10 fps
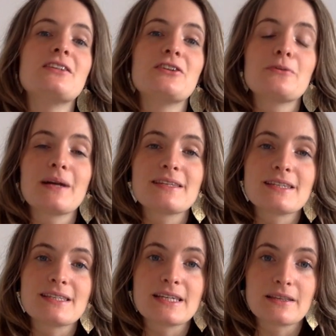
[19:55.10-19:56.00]

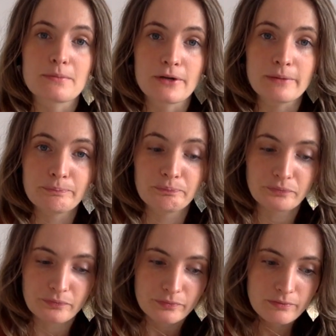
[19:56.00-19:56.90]
neuroplasticity in the brain,
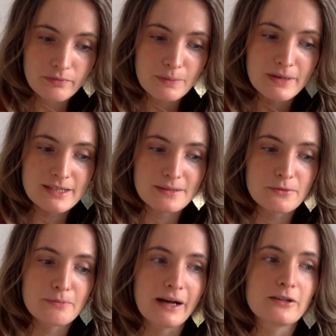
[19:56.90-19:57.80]
makes it
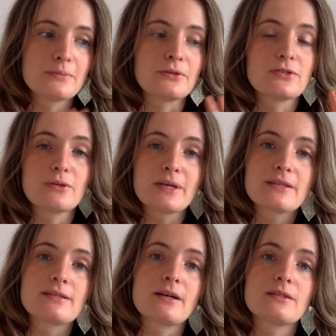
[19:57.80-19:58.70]
more malleable, so we
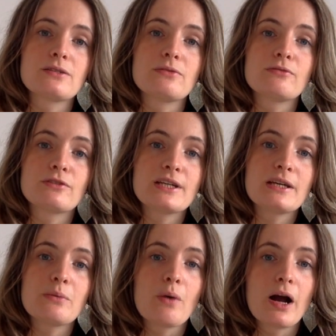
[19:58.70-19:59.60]
can start to
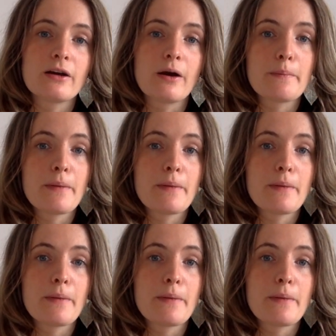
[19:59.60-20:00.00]
rewire our